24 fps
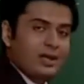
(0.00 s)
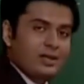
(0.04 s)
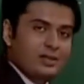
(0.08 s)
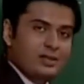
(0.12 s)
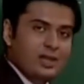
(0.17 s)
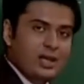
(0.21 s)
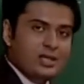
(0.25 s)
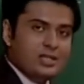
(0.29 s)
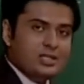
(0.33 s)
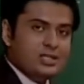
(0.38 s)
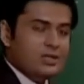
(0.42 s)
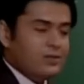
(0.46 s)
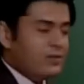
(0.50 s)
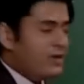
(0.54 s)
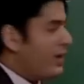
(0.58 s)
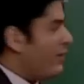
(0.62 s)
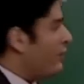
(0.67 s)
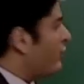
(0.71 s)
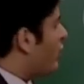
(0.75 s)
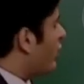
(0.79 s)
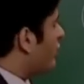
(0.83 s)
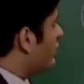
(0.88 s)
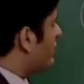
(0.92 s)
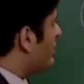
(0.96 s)
Thus we
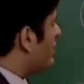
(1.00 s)
have got the